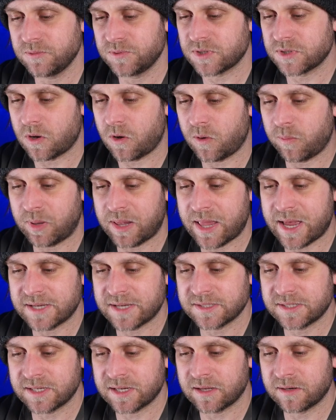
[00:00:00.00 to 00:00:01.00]
was all
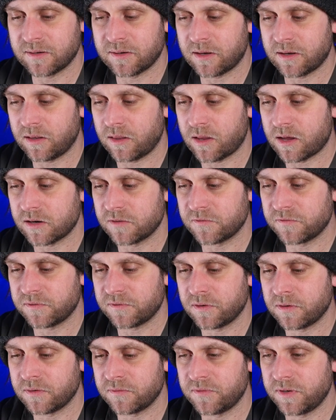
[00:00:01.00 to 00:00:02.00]
plastic and a lot
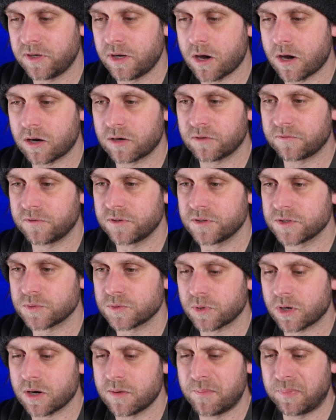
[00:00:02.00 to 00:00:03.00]
of
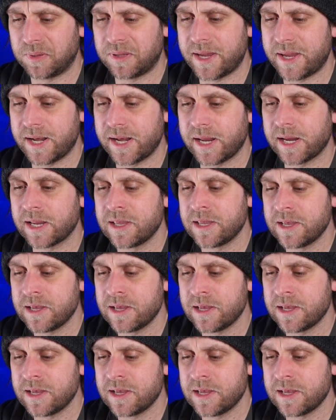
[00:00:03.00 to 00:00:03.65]
videographers were complaining